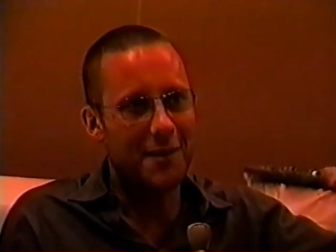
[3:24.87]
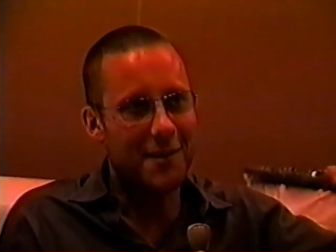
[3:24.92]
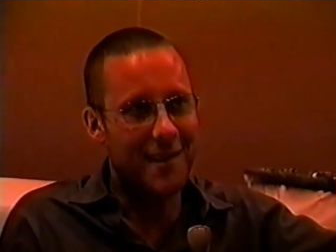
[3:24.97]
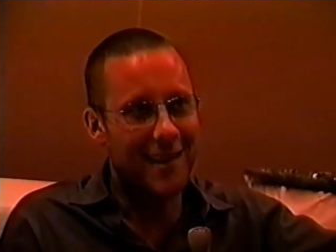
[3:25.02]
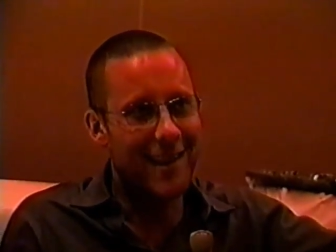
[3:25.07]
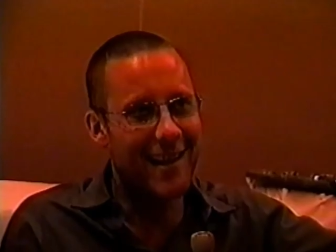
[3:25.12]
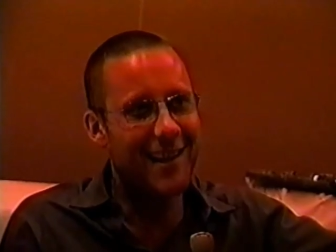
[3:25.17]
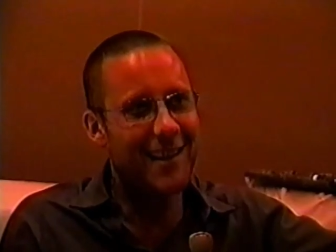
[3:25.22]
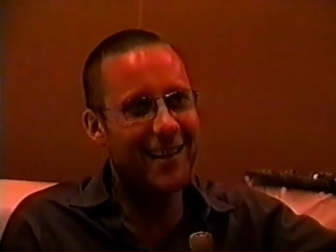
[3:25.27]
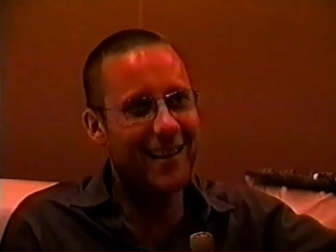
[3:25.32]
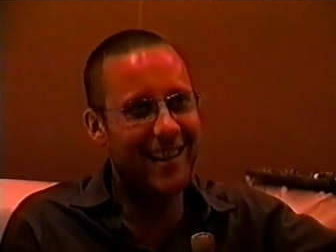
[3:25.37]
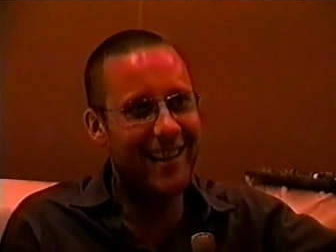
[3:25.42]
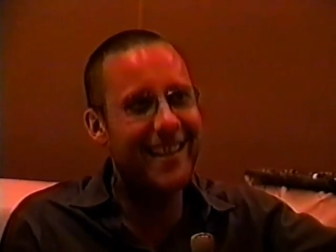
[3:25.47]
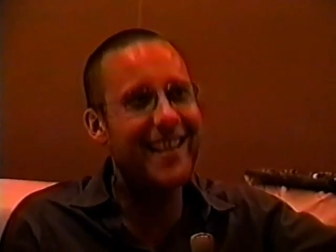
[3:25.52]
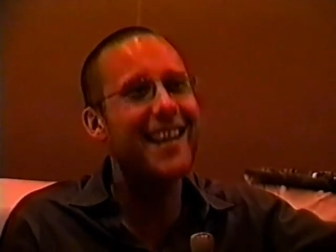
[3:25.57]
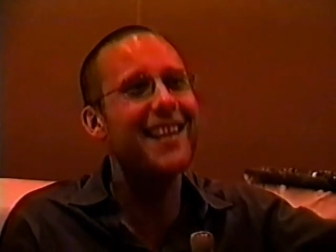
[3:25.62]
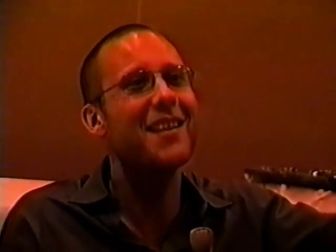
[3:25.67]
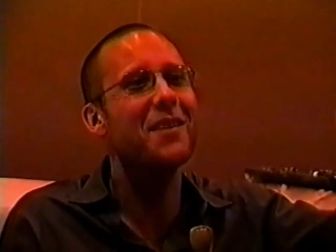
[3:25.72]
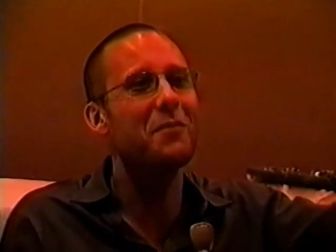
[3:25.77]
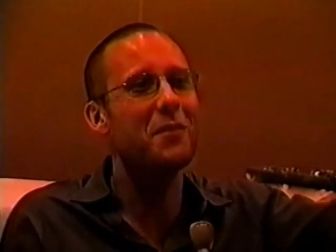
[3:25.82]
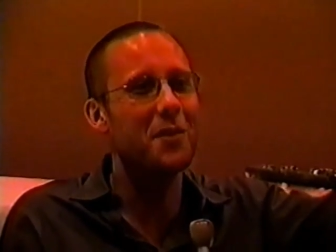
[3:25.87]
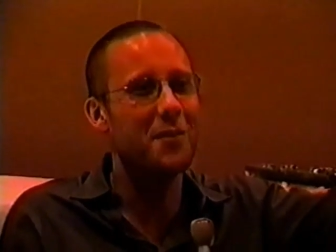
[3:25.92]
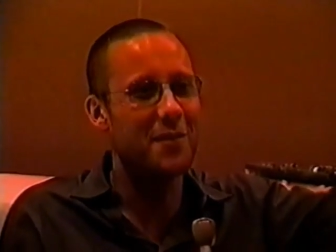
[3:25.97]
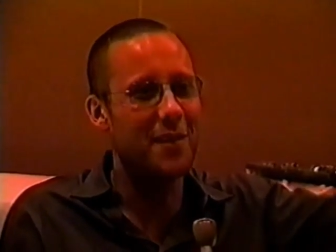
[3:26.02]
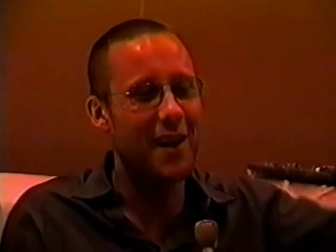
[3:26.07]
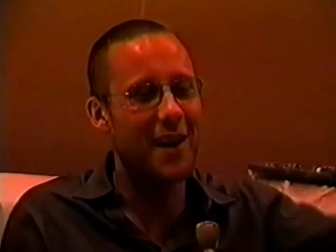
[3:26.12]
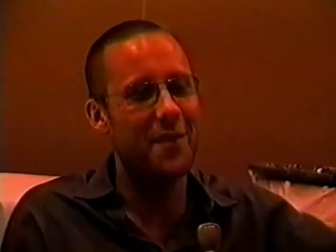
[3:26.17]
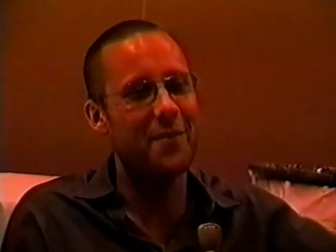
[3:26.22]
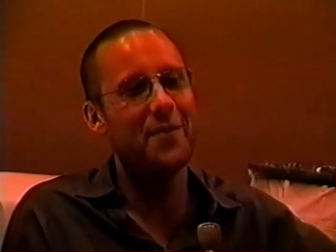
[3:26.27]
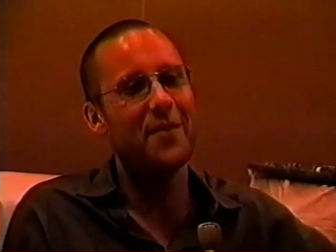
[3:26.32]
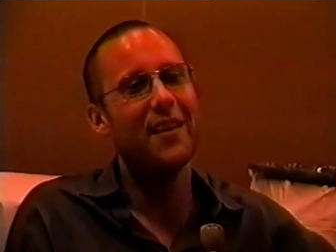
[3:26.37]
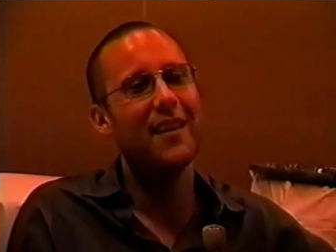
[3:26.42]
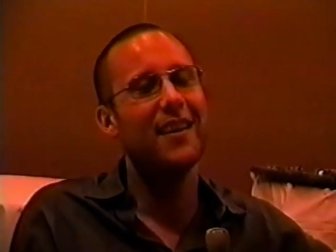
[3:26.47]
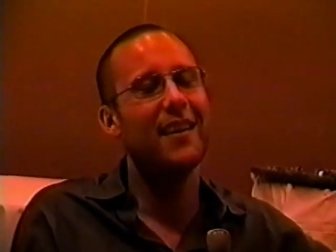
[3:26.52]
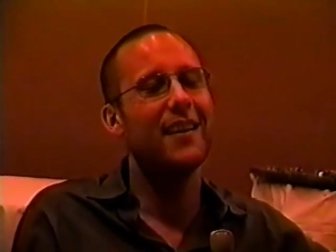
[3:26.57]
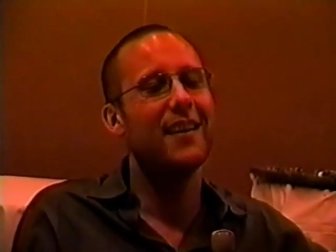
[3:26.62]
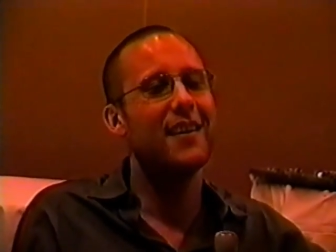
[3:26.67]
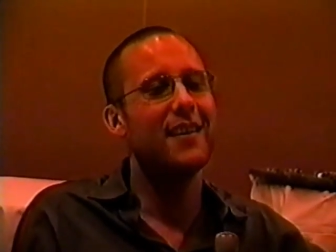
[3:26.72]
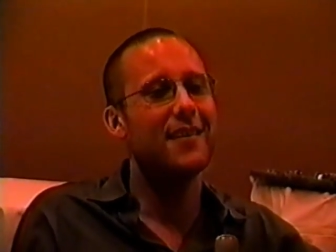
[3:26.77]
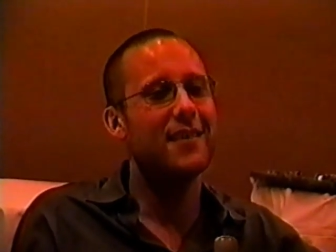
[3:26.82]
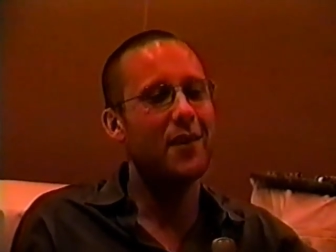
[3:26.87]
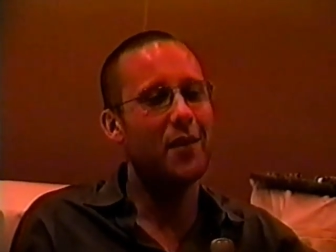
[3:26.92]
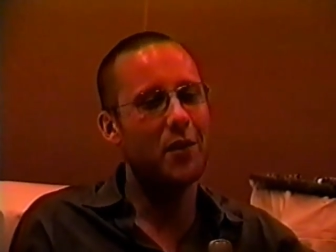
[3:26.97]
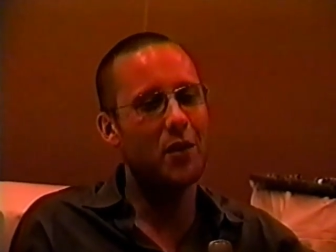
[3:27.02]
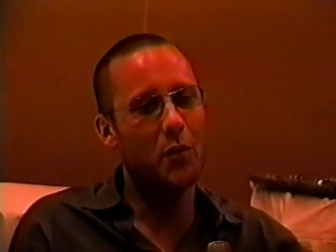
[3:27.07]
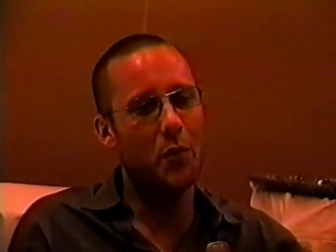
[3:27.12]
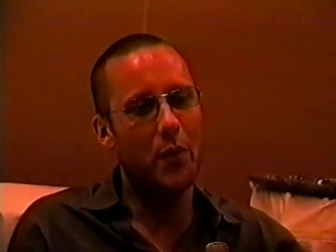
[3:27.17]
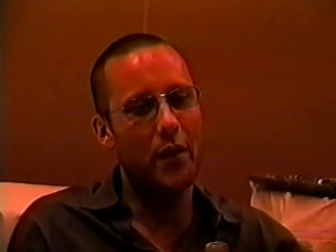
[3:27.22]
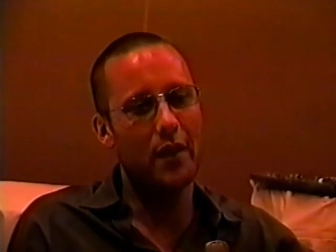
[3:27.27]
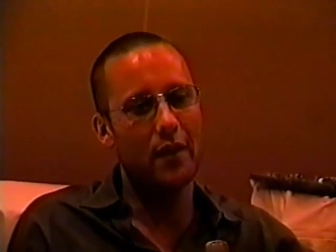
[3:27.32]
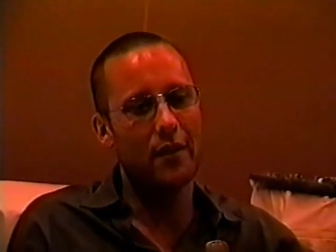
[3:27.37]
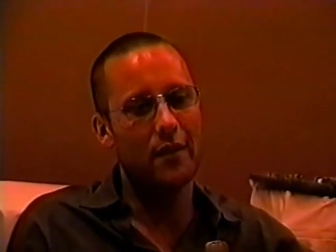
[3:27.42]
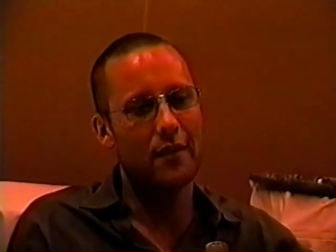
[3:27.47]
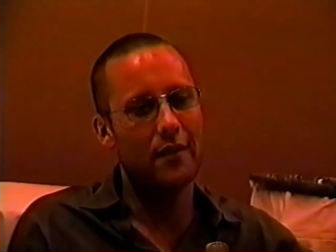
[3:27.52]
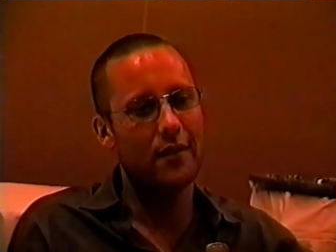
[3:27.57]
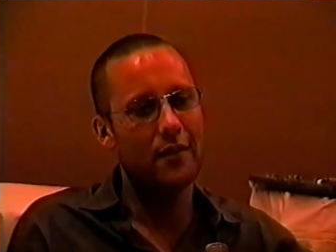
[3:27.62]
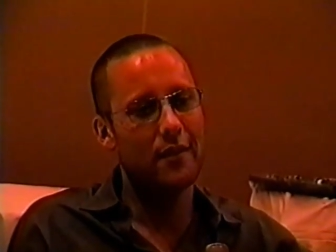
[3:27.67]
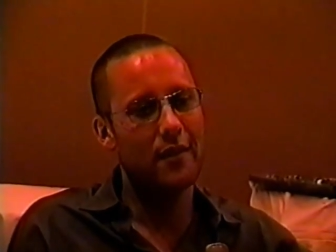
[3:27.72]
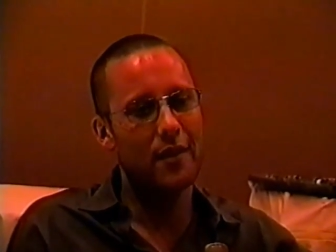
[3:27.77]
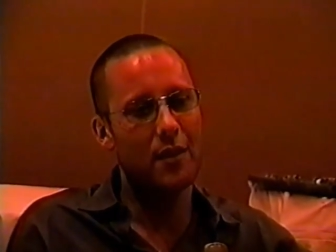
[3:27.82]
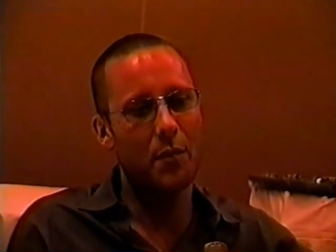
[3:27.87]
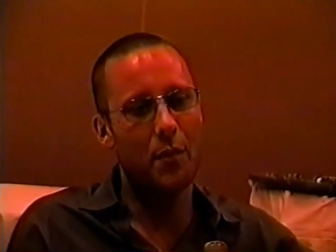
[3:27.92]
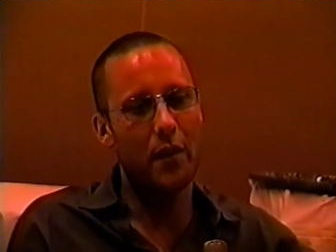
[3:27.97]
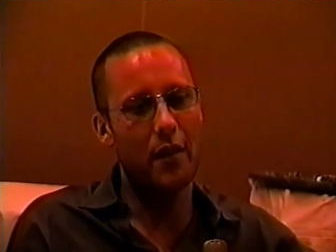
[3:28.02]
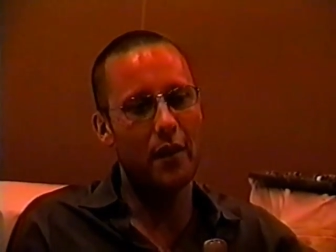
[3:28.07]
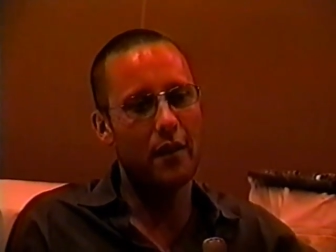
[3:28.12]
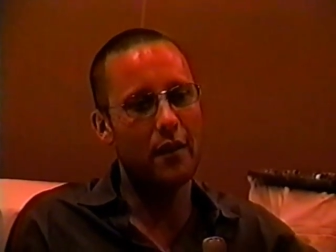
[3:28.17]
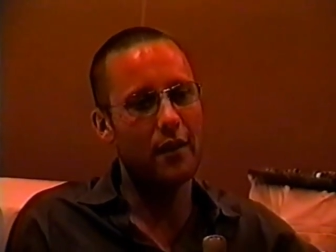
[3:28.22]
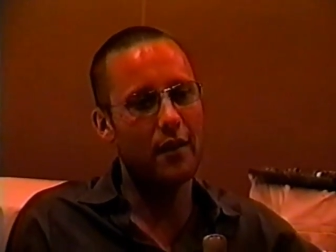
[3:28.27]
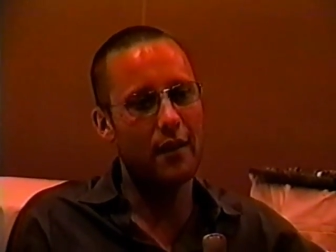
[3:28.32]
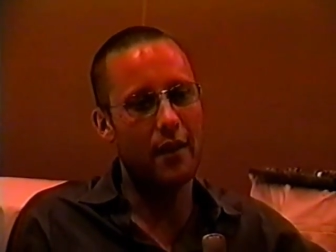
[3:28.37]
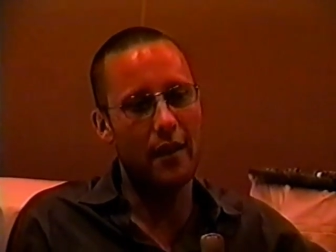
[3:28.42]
you know, and then you move up. So it's been it's been good.